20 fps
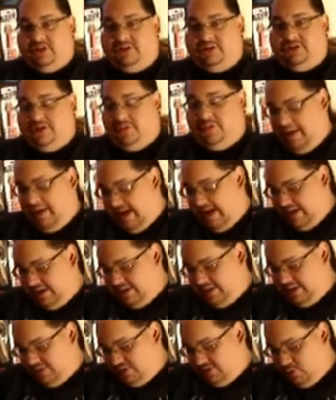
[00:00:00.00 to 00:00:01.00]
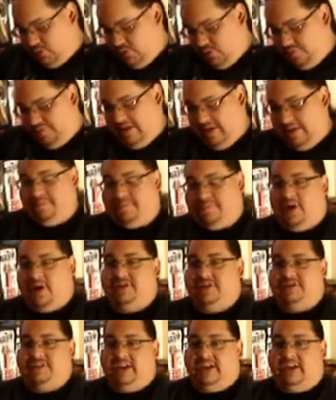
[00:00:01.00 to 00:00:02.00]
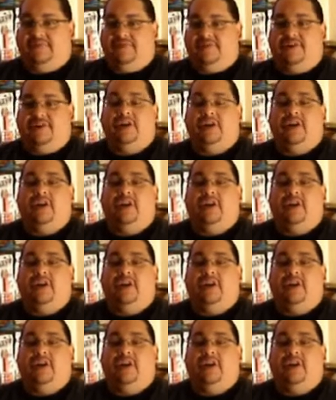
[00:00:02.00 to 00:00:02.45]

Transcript: Japan is called Vampire Savior.